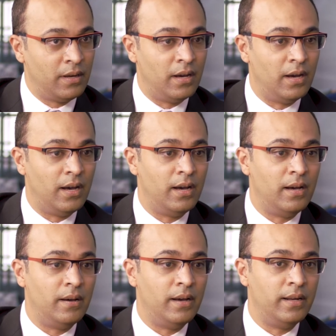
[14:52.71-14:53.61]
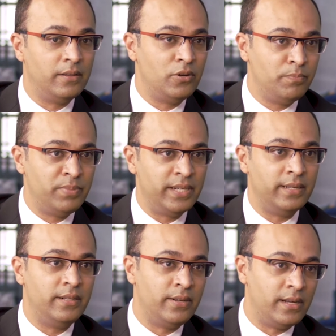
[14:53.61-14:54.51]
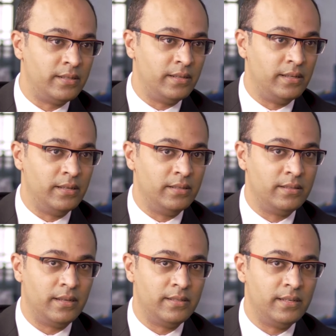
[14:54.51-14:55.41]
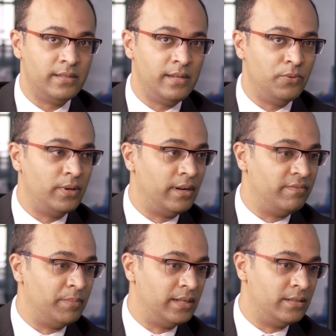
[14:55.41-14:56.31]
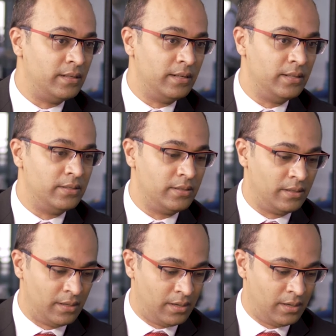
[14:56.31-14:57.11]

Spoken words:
And a corporated trust is essentially what I've mentioned is,